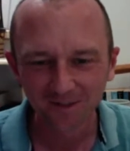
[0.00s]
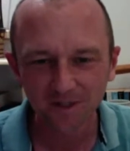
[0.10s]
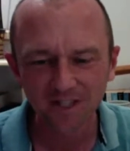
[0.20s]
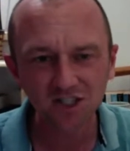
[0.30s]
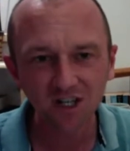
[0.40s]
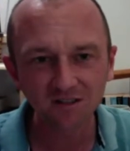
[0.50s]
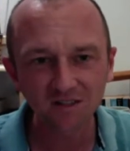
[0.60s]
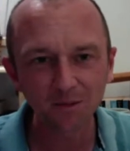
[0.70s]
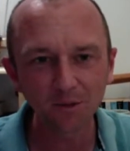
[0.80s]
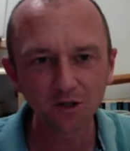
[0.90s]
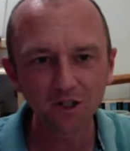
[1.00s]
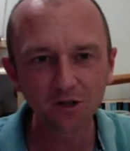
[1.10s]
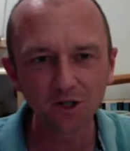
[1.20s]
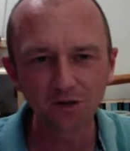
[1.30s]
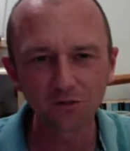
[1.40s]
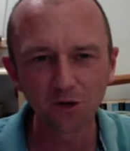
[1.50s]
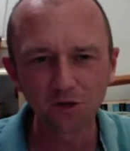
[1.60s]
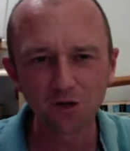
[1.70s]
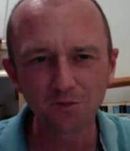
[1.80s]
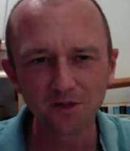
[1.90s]
Mrs. Young, come on, what are you looking
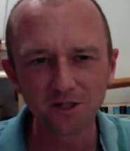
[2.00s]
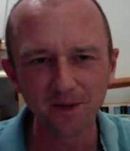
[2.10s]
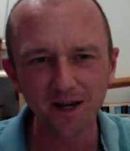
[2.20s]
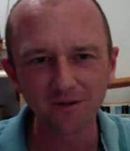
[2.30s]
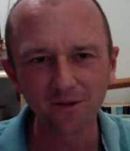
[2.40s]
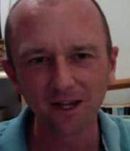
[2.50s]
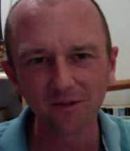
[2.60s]
forward to most about